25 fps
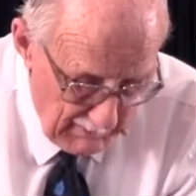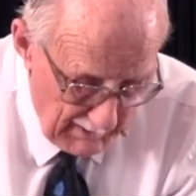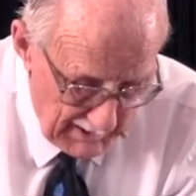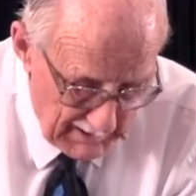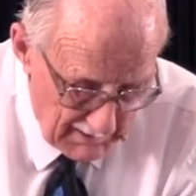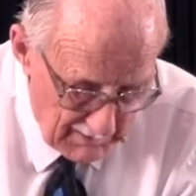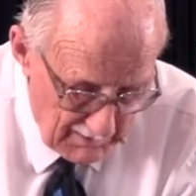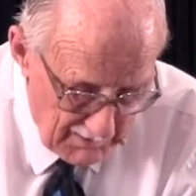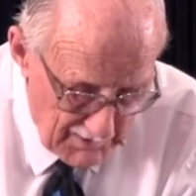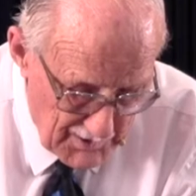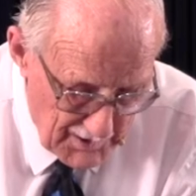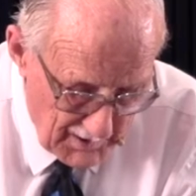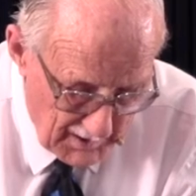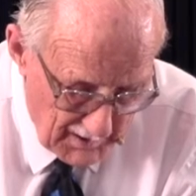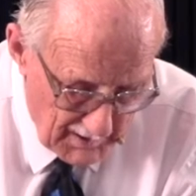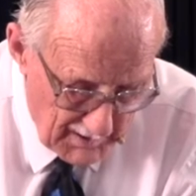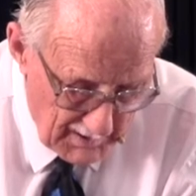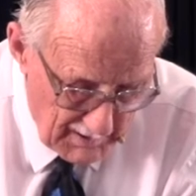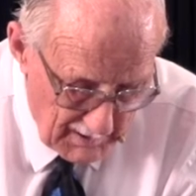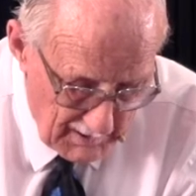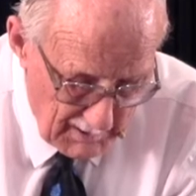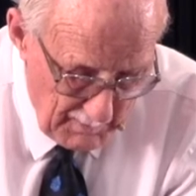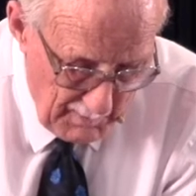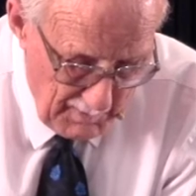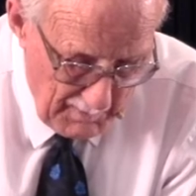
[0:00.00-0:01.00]
he went to
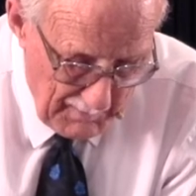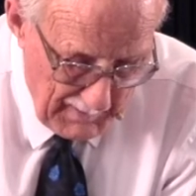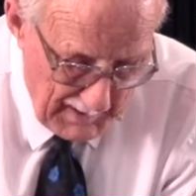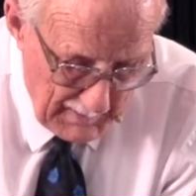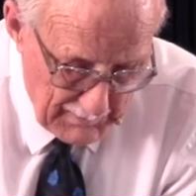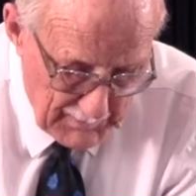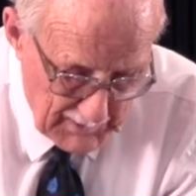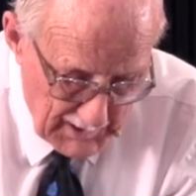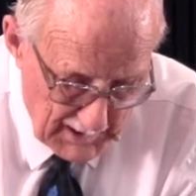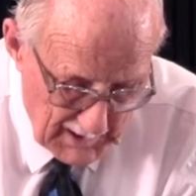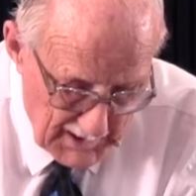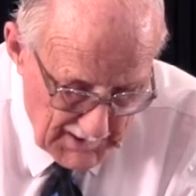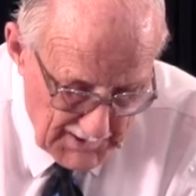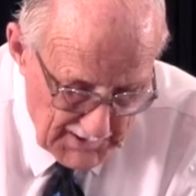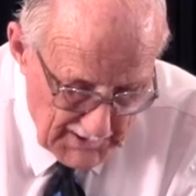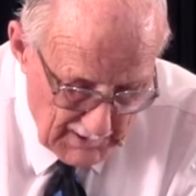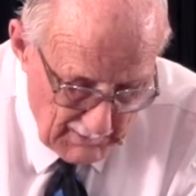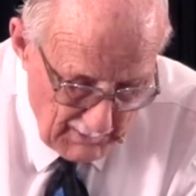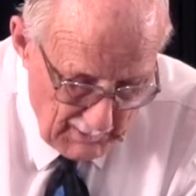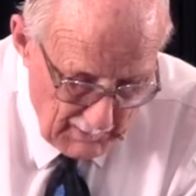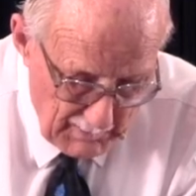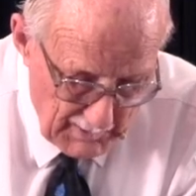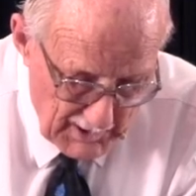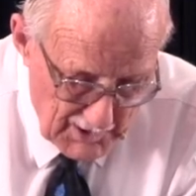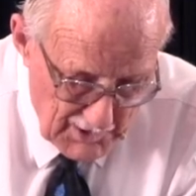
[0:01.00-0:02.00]
John to be
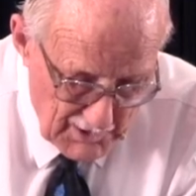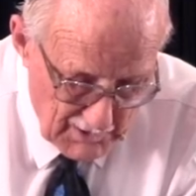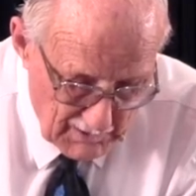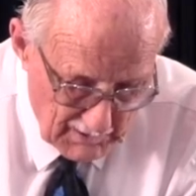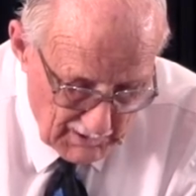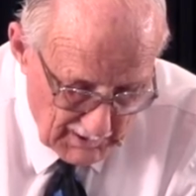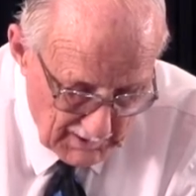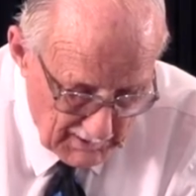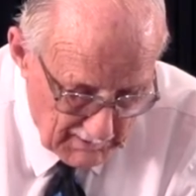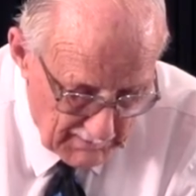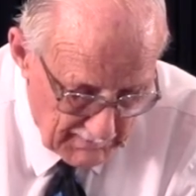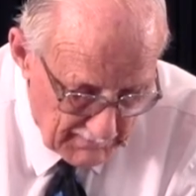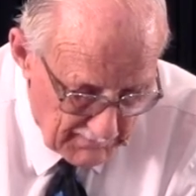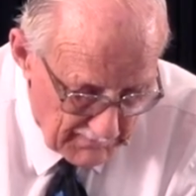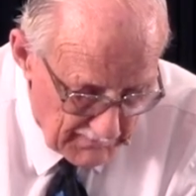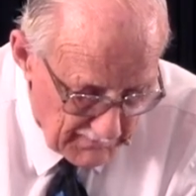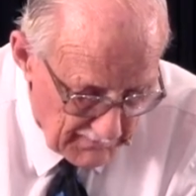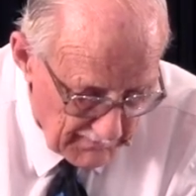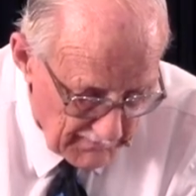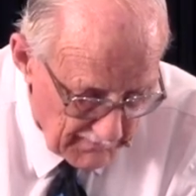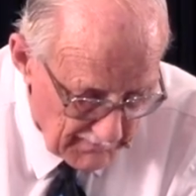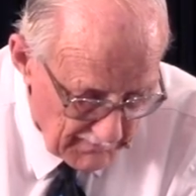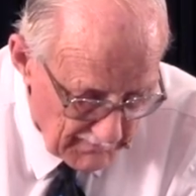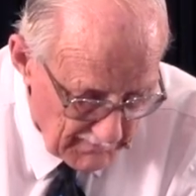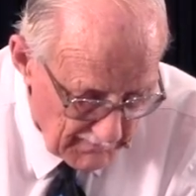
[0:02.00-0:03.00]
baptized of him in Jordan.
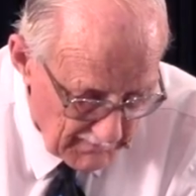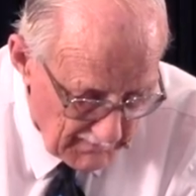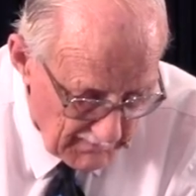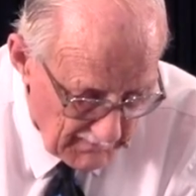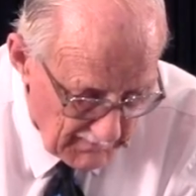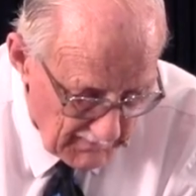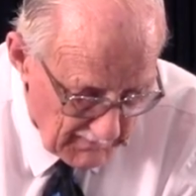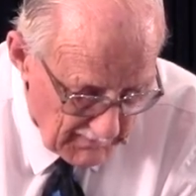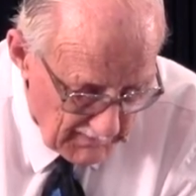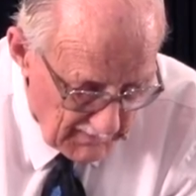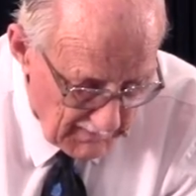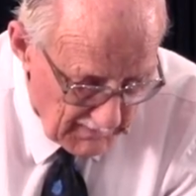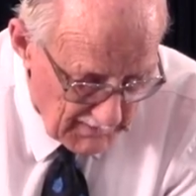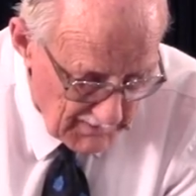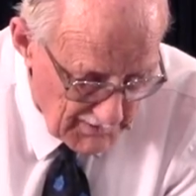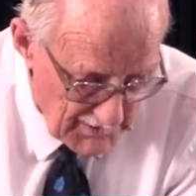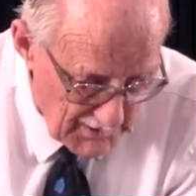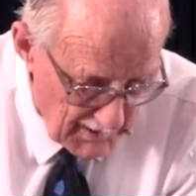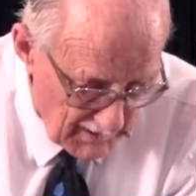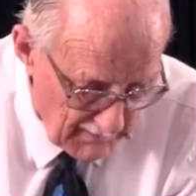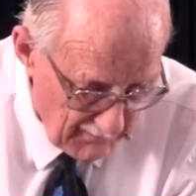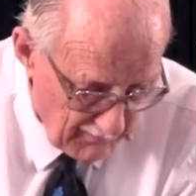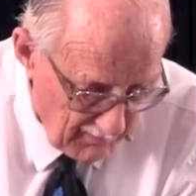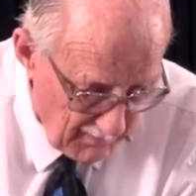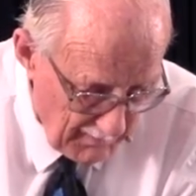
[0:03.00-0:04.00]

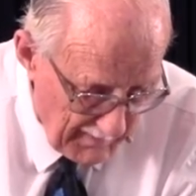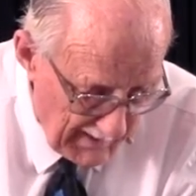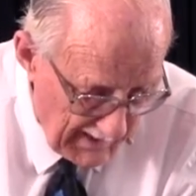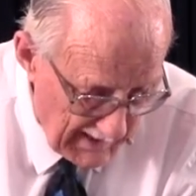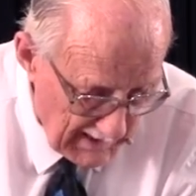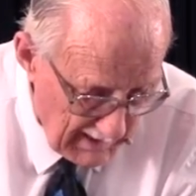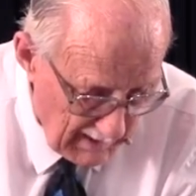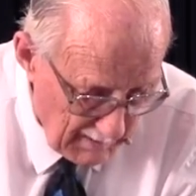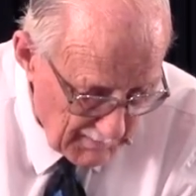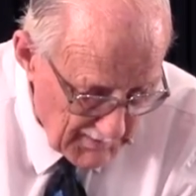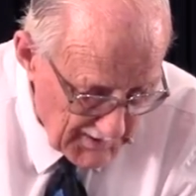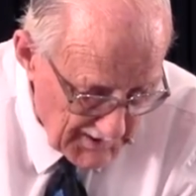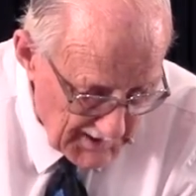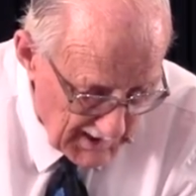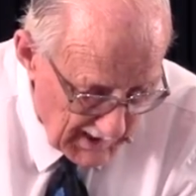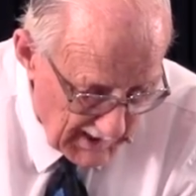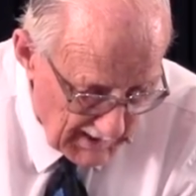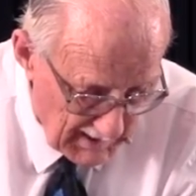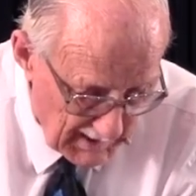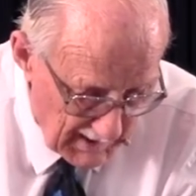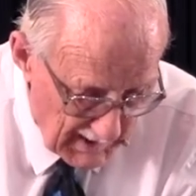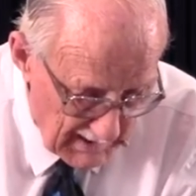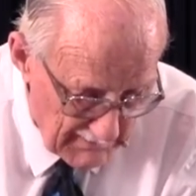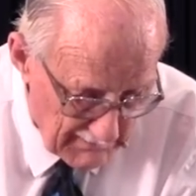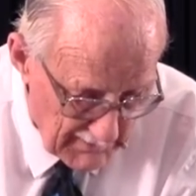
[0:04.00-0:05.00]
John forbade him,
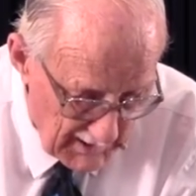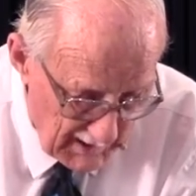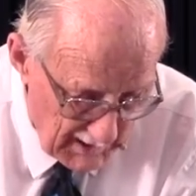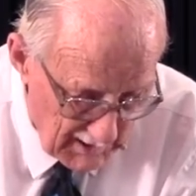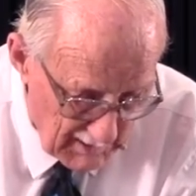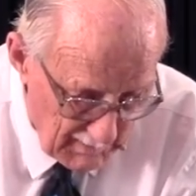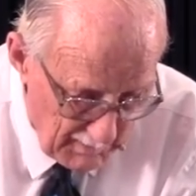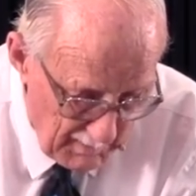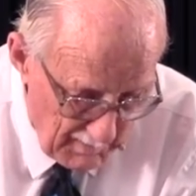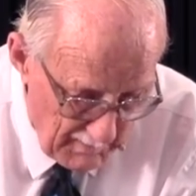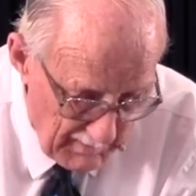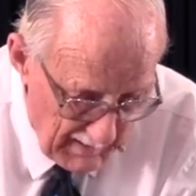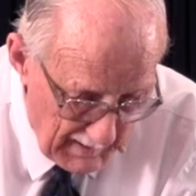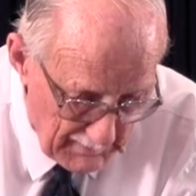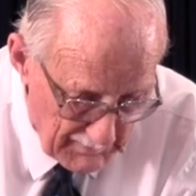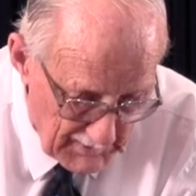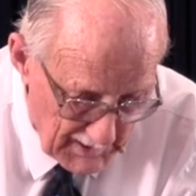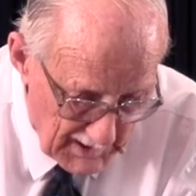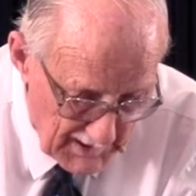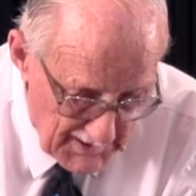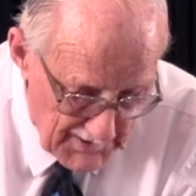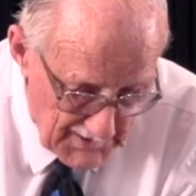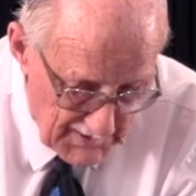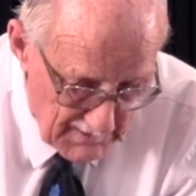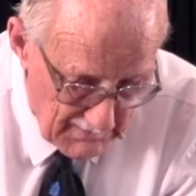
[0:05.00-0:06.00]
saying, I have need to be
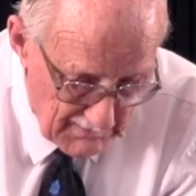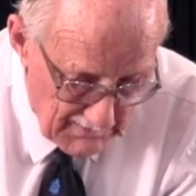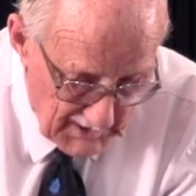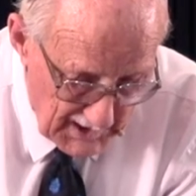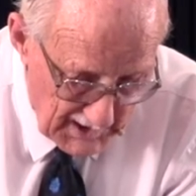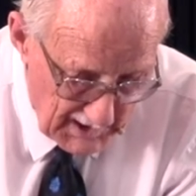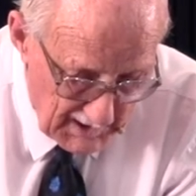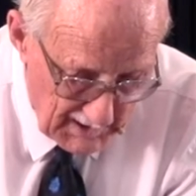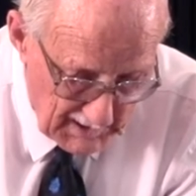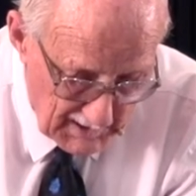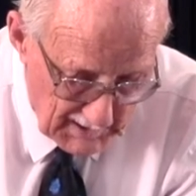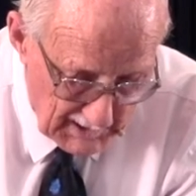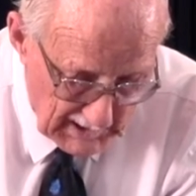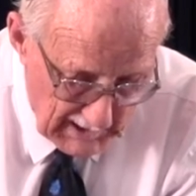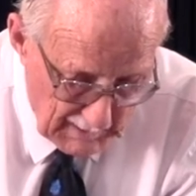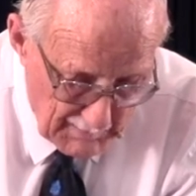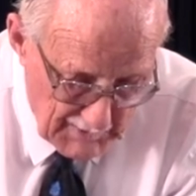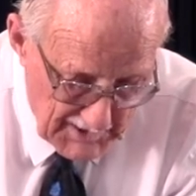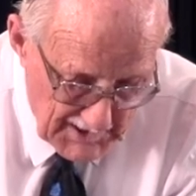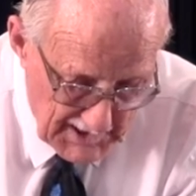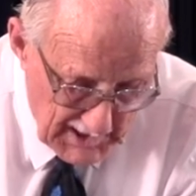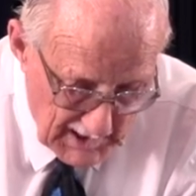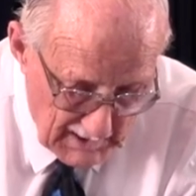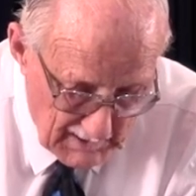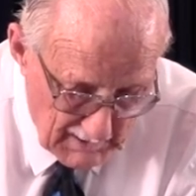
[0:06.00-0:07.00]
baptized of thee, and
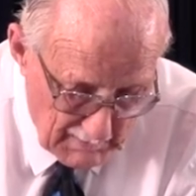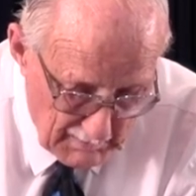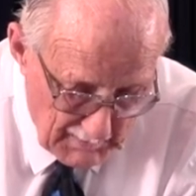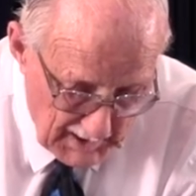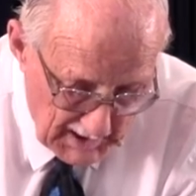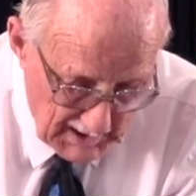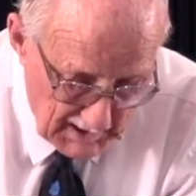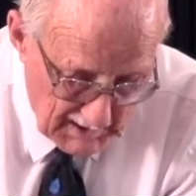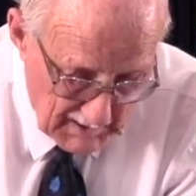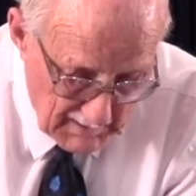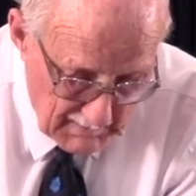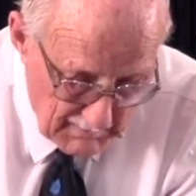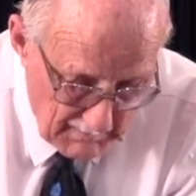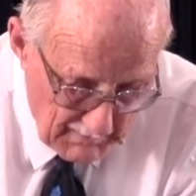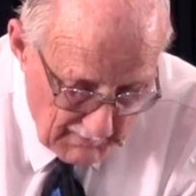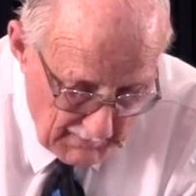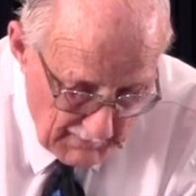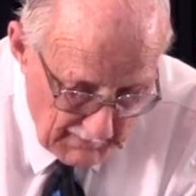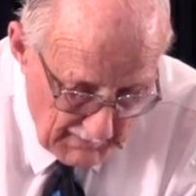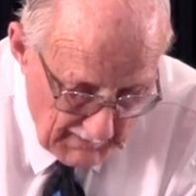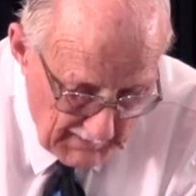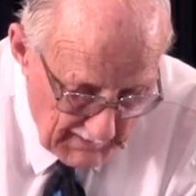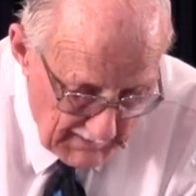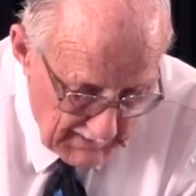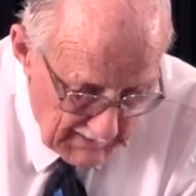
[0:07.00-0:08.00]
comest thou to me?
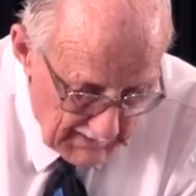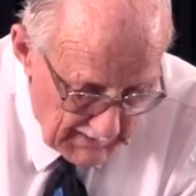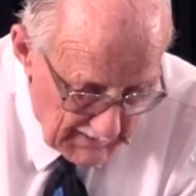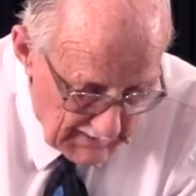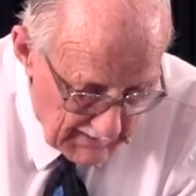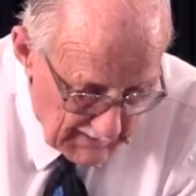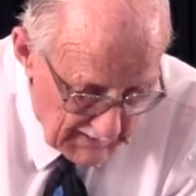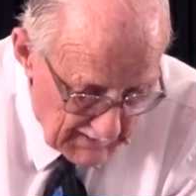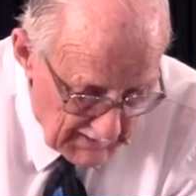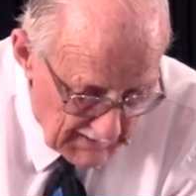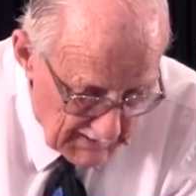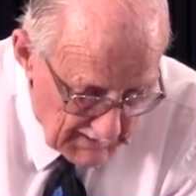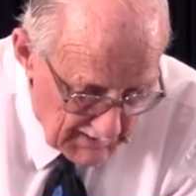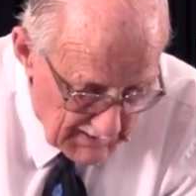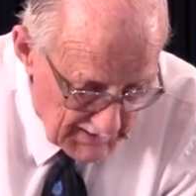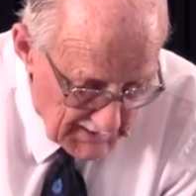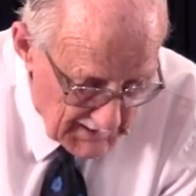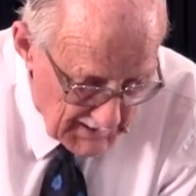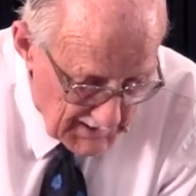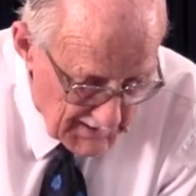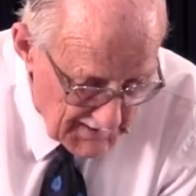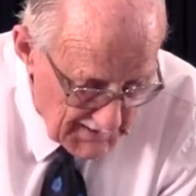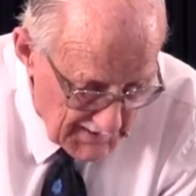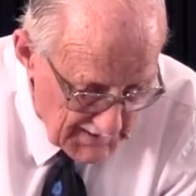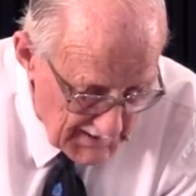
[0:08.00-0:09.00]

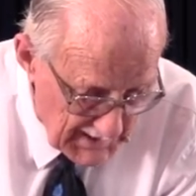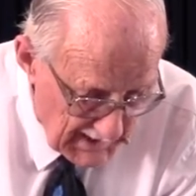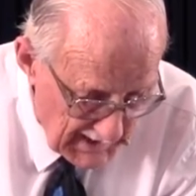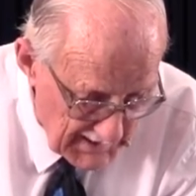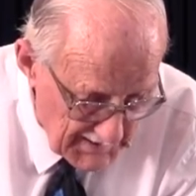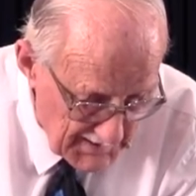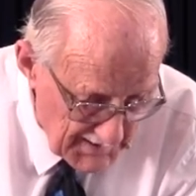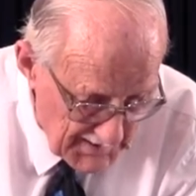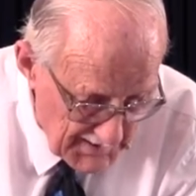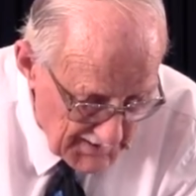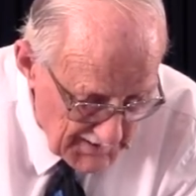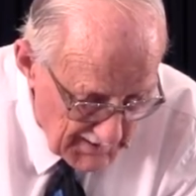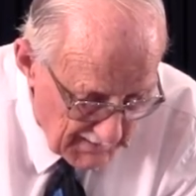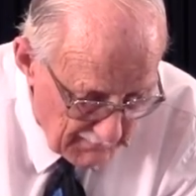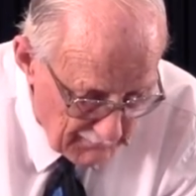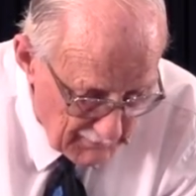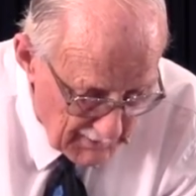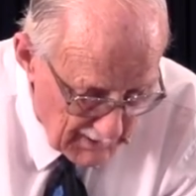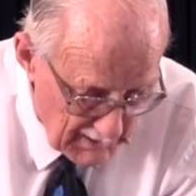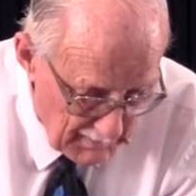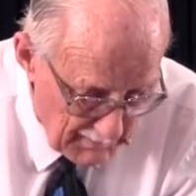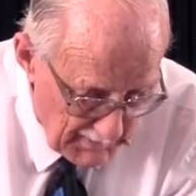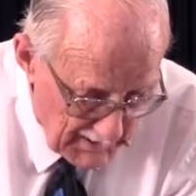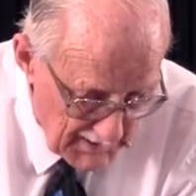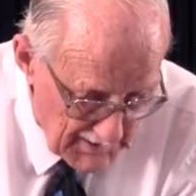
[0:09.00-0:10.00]
Jesus answered,
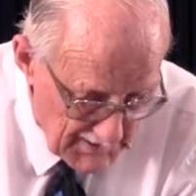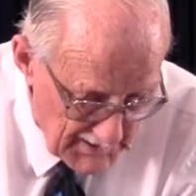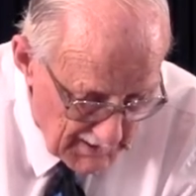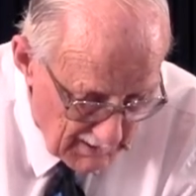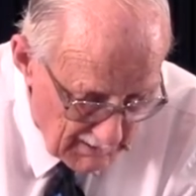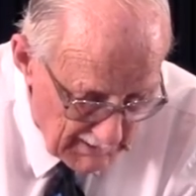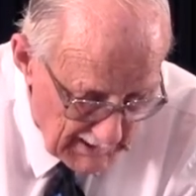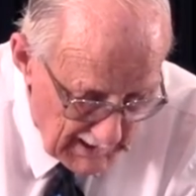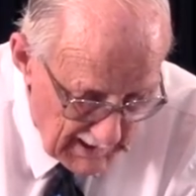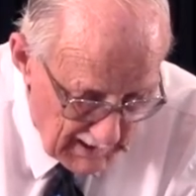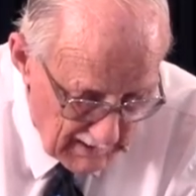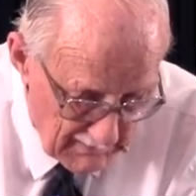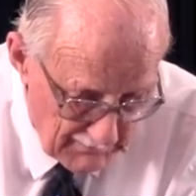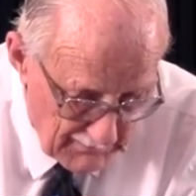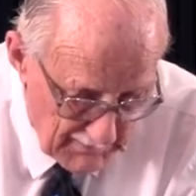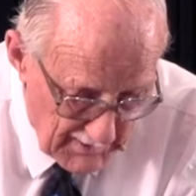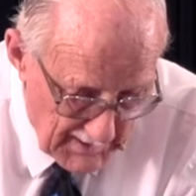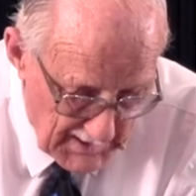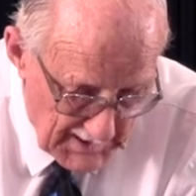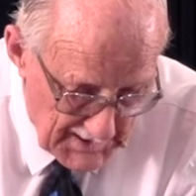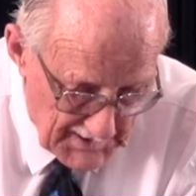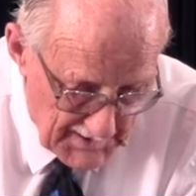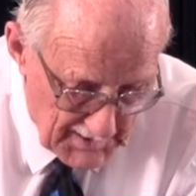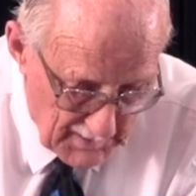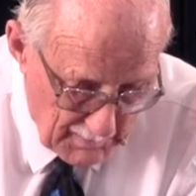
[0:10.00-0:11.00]
suffer it to be so now,
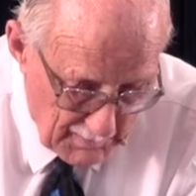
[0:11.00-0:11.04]
for